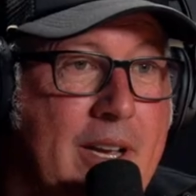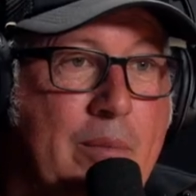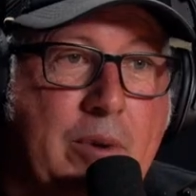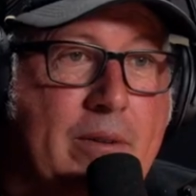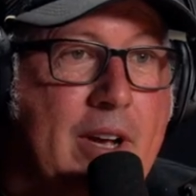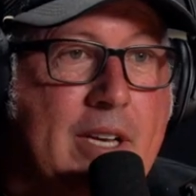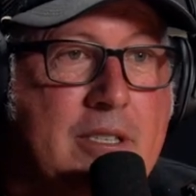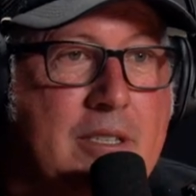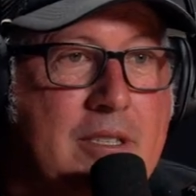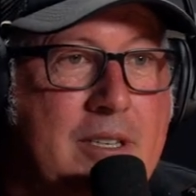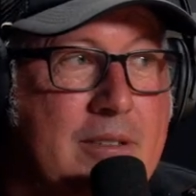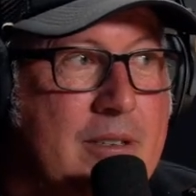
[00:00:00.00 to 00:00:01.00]
and win
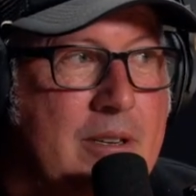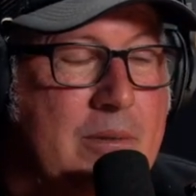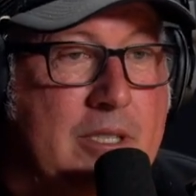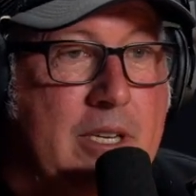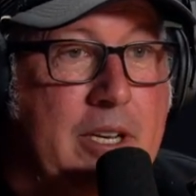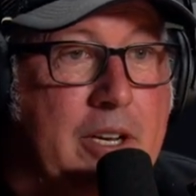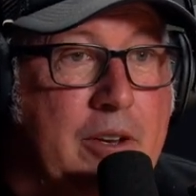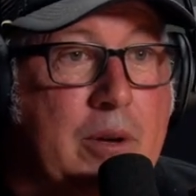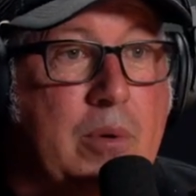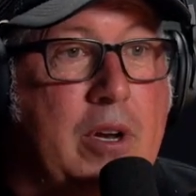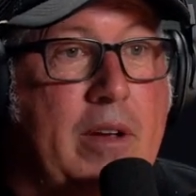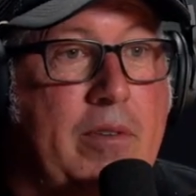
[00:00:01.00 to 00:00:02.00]
races, you can
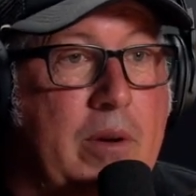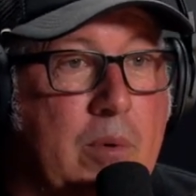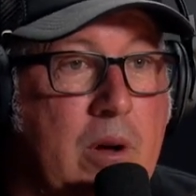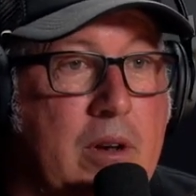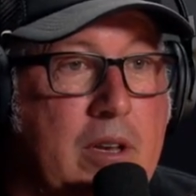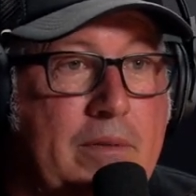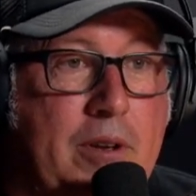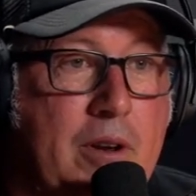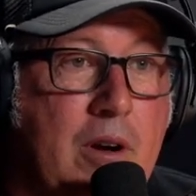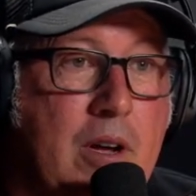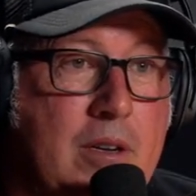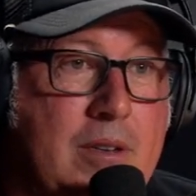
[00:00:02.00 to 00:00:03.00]
do whatever you want. If you're
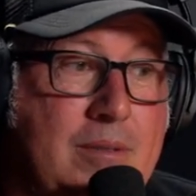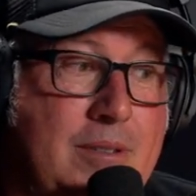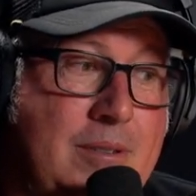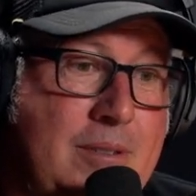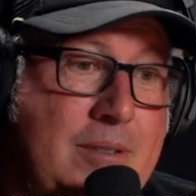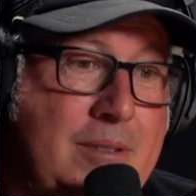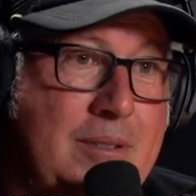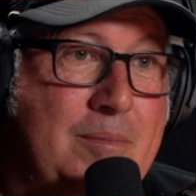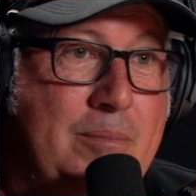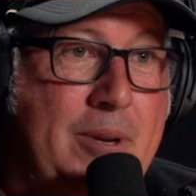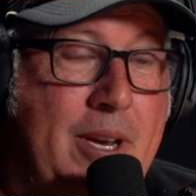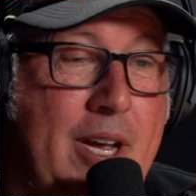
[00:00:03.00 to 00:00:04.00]
not,
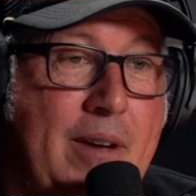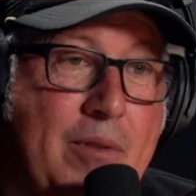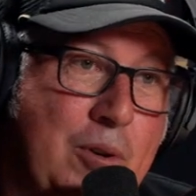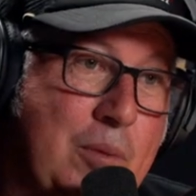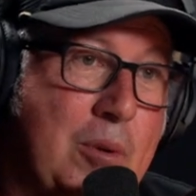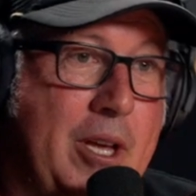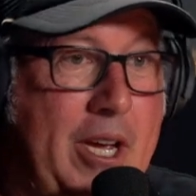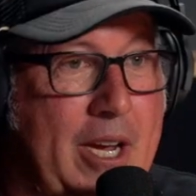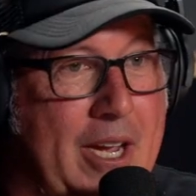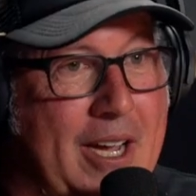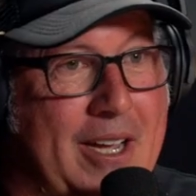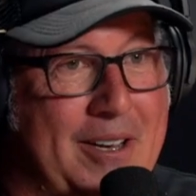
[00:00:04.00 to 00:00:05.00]
better have the normal
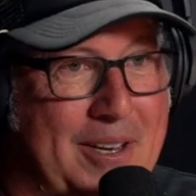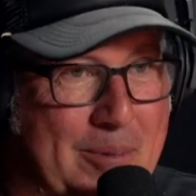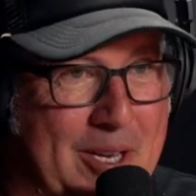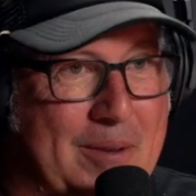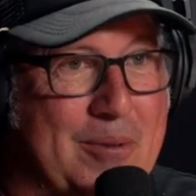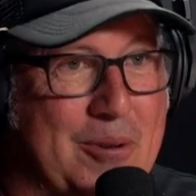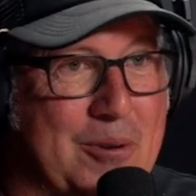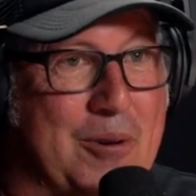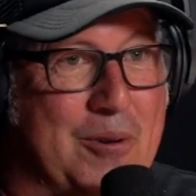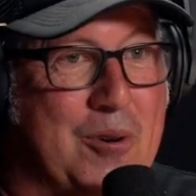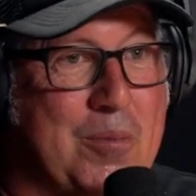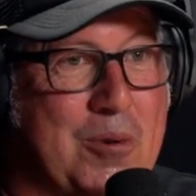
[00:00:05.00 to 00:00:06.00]
haircut and you better
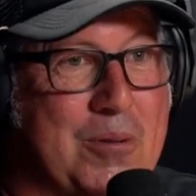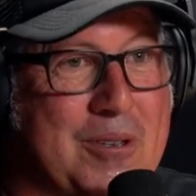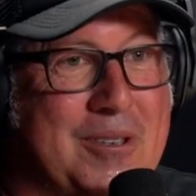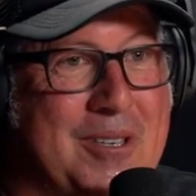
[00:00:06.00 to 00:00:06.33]
look normal.